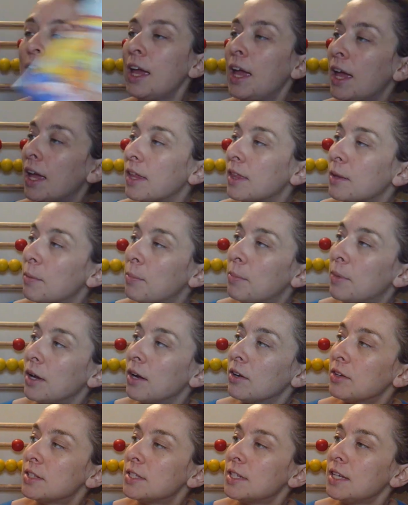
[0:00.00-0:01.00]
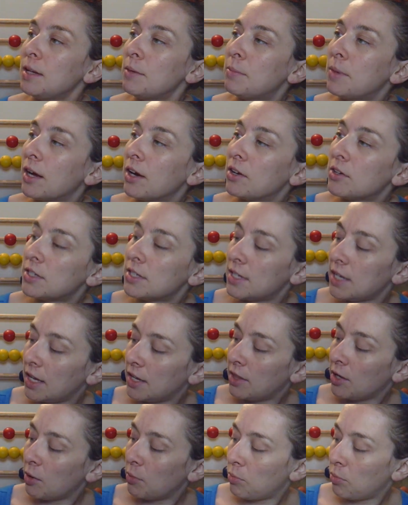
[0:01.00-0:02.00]
And the Berenstain Bears Say
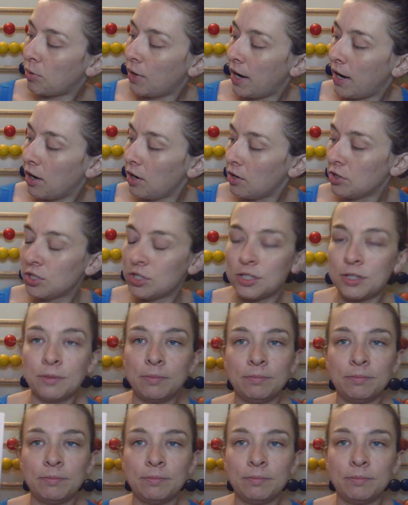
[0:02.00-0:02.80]
Their Prayers.